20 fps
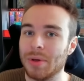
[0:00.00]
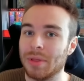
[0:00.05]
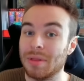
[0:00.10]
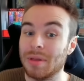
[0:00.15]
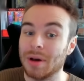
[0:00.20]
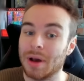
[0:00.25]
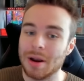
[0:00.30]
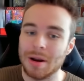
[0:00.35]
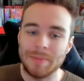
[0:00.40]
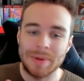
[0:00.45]

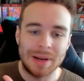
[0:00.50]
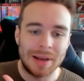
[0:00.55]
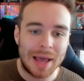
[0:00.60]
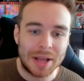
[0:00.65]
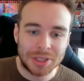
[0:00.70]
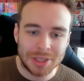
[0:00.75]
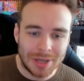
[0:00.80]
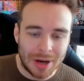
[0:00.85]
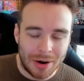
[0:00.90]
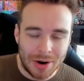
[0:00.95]
they're going to be
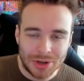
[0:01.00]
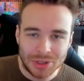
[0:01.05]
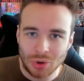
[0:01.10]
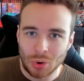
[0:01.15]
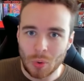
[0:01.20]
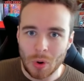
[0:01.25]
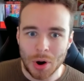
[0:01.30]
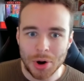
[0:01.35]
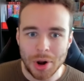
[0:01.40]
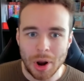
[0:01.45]
legendaries
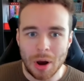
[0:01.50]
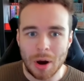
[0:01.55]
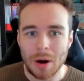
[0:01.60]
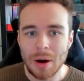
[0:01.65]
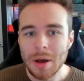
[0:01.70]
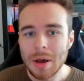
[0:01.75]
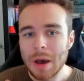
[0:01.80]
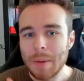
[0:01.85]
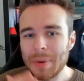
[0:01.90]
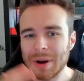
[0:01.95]
or
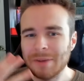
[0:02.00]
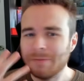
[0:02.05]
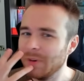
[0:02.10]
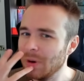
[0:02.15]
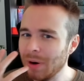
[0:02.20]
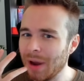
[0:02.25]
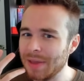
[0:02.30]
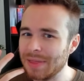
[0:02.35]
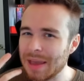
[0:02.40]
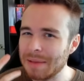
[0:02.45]
whatnot, but I
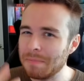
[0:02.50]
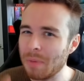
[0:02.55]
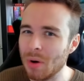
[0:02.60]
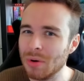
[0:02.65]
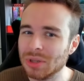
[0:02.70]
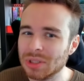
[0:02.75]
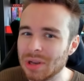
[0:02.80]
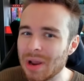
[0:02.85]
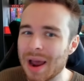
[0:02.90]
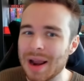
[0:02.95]
feel like they
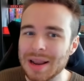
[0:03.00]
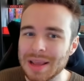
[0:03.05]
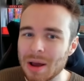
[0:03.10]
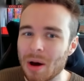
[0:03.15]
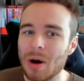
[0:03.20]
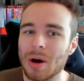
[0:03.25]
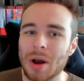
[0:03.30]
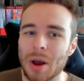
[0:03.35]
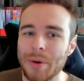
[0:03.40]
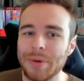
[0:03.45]
most likely
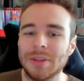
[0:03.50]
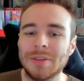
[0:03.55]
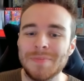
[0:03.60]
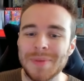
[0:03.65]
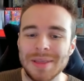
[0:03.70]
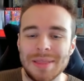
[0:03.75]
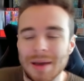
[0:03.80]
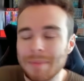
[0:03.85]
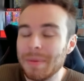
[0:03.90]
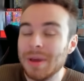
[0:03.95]
are going to
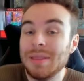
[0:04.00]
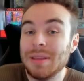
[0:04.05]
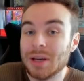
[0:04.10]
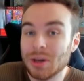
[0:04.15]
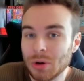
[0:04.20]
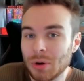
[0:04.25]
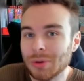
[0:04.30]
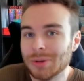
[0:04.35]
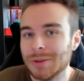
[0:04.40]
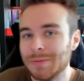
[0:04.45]
be. They, I mean, they
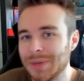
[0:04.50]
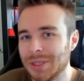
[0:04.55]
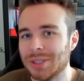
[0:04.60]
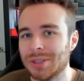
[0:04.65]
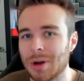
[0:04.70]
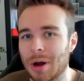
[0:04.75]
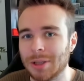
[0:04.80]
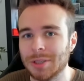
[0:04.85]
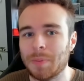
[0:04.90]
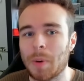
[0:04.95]
could also be
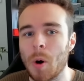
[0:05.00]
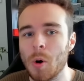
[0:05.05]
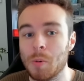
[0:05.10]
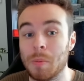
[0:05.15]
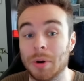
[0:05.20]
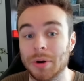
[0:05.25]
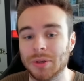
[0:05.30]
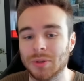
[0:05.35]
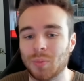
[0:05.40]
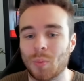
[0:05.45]
starter
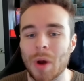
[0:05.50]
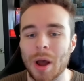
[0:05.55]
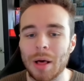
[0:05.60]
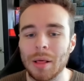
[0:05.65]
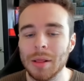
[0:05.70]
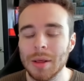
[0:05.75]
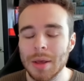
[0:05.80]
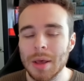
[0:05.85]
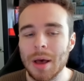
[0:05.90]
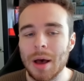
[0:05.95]
Pokemon as
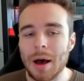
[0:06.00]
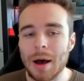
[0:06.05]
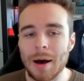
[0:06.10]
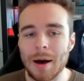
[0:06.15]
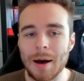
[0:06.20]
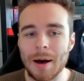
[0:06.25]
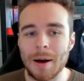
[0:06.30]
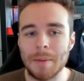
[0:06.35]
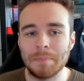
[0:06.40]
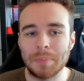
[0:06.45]
well,
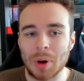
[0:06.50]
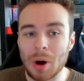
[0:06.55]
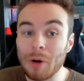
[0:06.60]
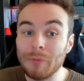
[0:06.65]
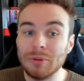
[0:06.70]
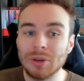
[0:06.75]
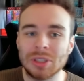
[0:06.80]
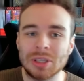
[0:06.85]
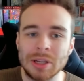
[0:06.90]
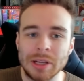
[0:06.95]
um, but
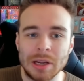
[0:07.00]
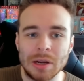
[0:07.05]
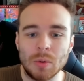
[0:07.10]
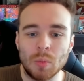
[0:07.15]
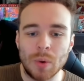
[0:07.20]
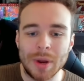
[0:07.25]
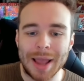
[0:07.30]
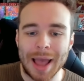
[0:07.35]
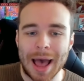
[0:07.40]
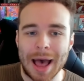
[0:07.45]
obviously
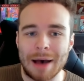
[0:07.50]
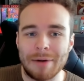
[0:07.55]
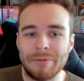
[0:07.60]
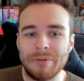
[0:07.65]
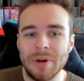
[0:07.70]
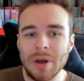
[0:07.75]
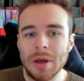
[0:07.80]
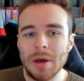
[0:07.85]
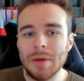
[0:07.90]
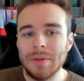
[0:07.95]
we
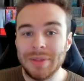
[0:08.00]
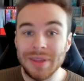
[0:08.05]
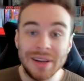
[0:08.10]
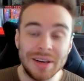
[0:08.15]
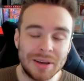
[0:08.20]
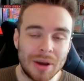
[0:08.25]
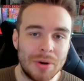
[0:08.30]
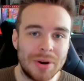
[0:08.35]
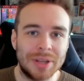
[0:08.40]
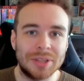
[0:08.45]
have the
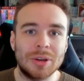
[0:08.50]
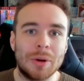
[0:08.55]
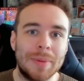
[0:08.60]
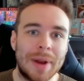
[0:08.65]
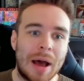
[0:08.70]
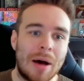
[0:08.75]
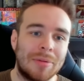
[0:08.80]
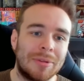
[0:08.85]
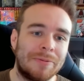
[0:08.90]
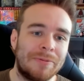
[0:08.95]
Indigo Disc
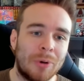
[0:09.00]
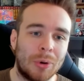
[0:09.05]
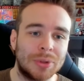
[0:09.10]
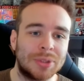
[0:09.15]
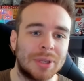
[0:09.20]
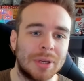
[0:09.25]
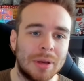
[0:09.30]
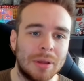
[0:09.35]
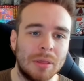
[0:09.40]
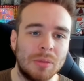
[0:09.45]
coming out on the
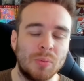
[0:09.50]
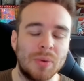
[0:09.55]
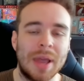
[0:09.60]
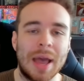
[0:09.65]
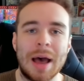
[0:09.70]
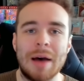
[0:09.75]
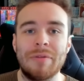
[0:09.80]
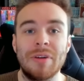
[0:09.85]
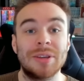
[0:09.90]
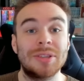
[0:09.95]
fourteenth, we
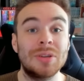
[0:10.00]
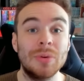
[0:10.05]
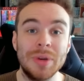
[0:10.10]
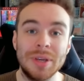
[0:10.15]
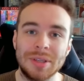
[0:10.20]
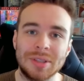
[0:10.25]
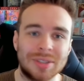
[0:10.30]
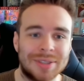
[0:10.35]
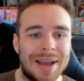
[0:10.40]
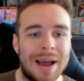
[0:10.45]
have
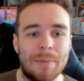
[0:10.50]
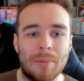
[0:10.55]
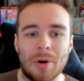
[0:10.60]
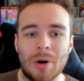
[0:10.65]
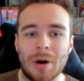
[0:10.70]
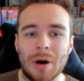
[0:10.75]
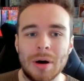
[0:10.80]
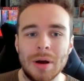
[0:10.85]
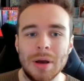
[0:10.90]
Hisuian Samurott